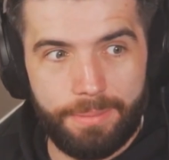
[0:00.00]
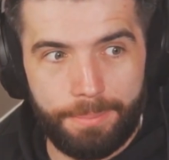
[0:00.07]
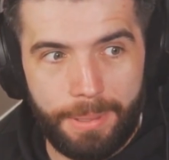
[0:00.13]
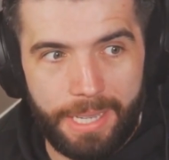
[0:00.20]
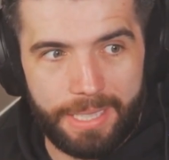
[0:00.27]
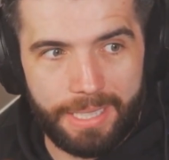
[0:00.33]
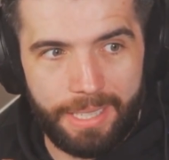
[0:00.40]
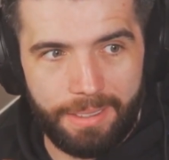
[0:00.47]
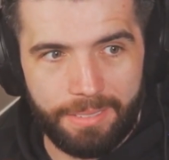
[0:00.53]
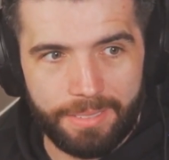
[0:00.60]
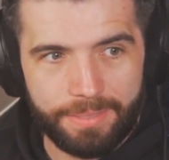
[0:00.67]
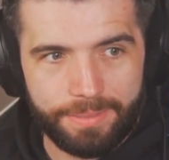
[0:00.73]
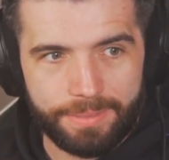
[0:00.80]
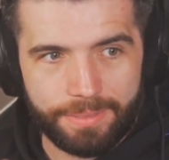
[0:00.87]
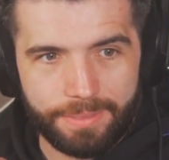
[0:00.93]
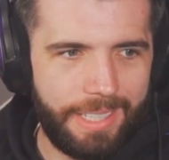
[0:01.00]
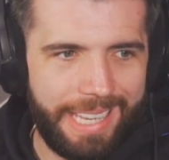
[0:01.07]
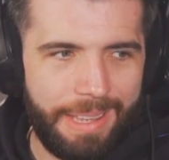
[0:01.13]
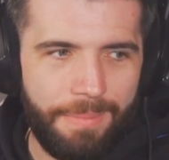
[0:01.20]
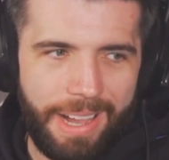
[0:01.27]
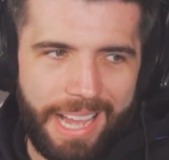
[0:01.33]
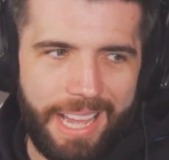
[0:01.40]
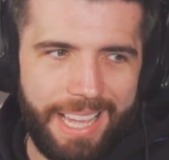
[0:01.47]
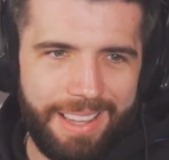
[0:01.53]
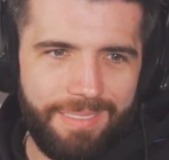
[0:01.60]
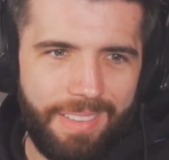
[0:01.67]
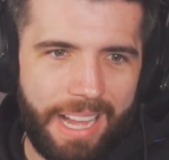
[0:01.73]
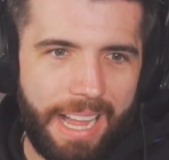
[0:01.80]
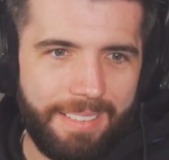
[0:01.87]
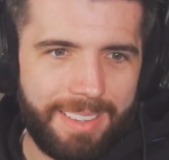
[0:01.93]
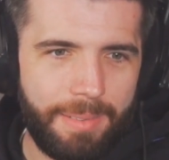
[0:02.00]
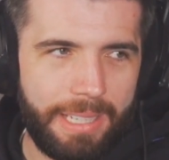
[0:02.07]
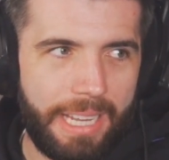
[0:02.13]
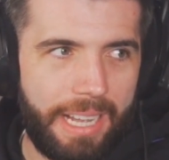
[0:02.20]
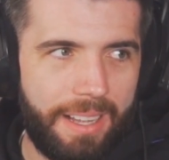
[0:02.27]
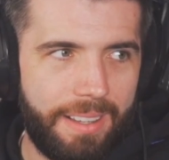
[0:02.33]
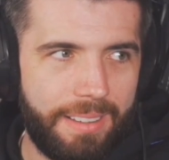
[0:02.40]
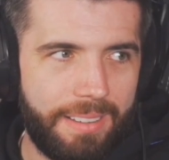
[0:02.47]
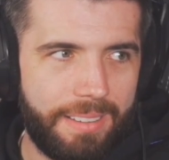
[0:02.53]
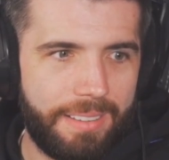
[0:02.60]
Bloody hell. It might have to be that.